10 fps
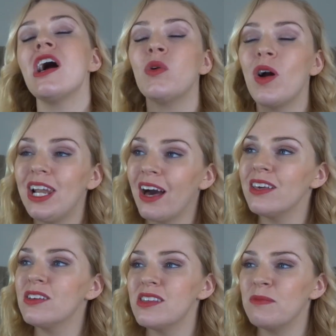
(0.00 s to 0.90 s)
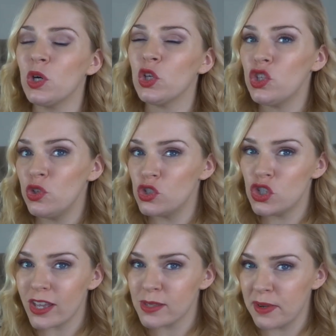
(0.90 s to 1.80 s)
I quite like because I'm not a huge
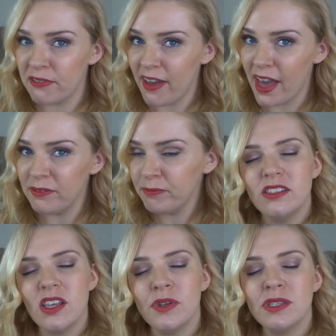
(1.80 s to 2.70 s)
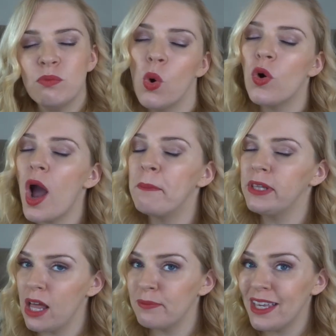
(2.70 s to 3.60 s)
jasmine fan. So it's more a
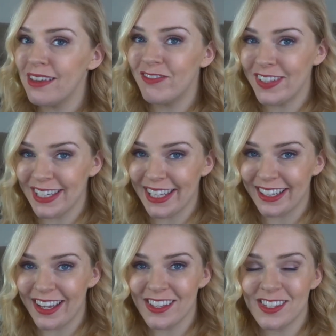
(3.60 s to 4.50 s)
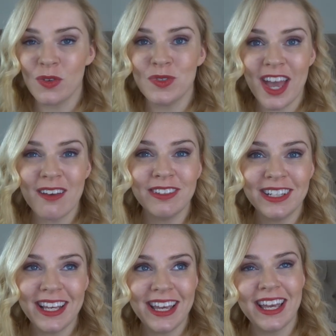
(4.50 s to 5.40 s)
plummy vanilla, so
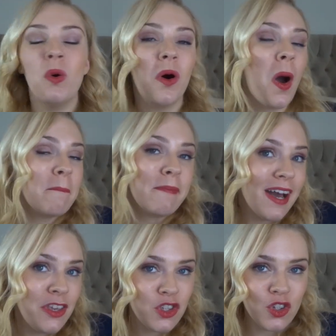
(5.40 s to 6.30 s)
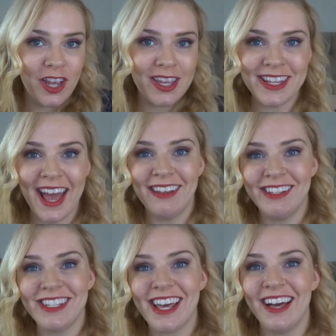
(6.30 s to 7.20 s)
definitely up my street
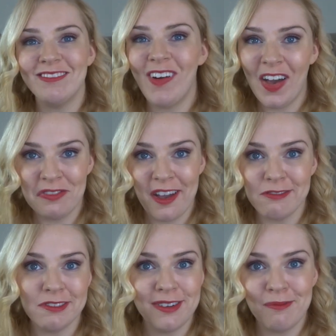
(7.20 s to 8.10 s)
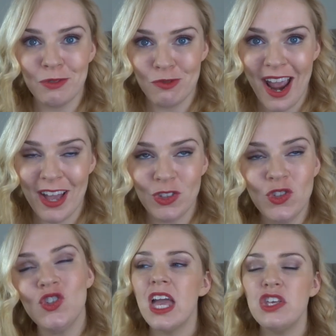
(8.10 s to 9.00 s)
and my favorite from the
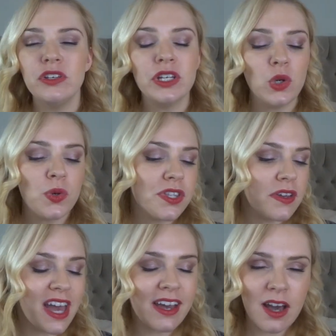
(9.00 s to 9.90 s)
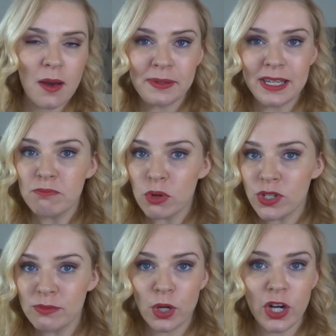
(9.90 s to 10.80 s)
range. You can also get accompanying
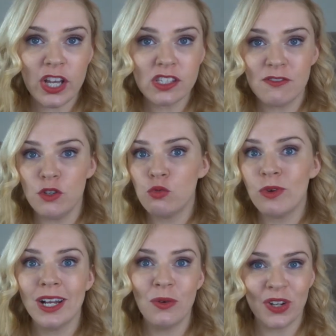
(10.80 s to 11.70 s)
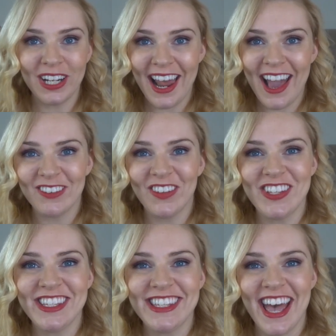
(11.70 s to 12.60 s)
body products if you really want to layer on
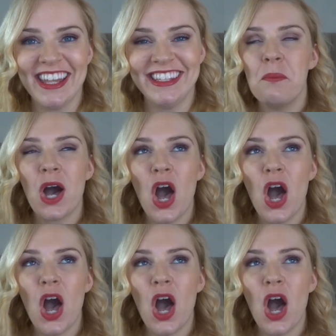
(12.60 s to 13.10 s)
the scent, but